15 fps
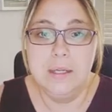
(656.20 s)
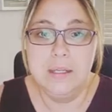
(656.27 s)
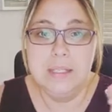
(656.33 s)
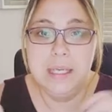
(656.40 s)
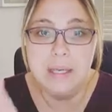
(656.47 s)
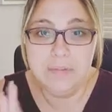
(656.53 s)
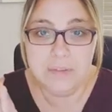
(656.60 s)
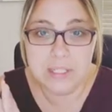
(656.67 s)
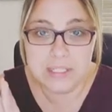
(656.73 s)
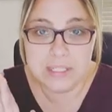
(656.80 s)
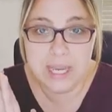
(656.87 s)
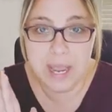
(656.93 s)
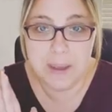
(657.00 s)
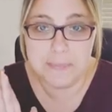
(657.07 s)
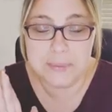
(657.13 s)
Give the
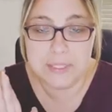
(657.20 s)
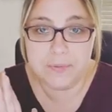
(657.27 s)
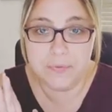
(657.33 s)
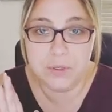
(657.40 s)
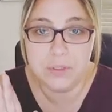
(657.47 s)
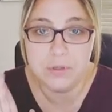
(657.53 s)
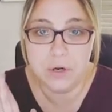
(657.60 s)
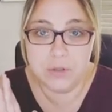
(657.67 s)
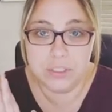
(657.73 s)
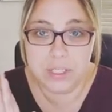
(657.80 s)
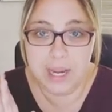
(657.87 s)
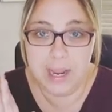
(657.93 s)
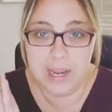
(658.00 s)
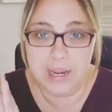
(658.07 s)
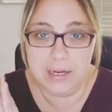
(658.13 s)
tips for
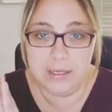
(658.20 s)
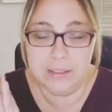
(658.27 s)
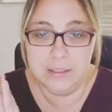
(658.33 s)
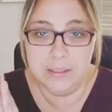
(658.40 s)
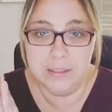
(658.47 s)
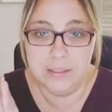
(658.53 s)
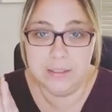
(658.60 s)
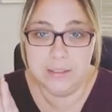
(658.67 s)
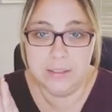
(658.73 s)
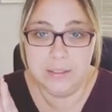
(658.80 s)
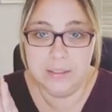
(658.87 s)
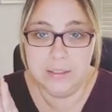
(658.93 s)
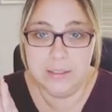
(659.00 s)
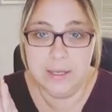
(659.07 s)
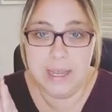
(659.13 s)
crocheting.
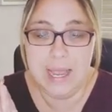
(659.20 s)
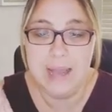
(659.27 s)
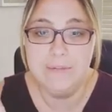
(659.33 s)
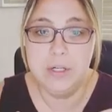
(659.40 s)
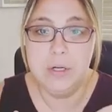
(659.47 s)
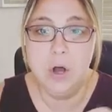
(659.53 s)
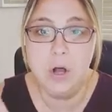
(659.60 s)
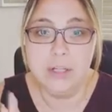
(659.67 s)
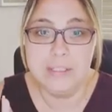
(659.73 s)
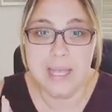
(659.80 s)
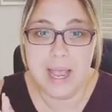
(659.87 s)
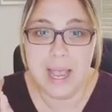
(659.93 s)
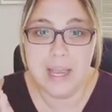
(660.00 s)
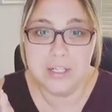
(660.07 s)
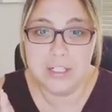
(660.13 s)
Have a call to
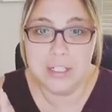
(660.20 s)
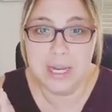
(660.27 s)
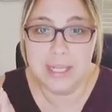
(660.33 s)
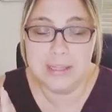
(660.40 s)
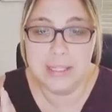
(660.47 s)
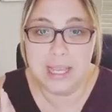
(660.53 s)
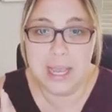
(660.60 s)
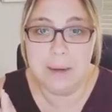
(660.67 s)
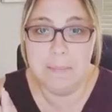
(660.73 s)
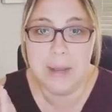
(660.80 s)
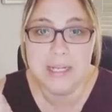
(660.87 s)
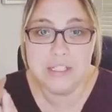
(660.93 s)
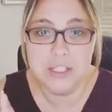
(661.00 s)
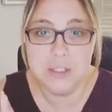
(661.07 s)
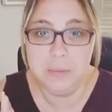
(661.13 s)
action at the end.
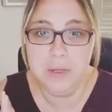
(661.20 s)
Message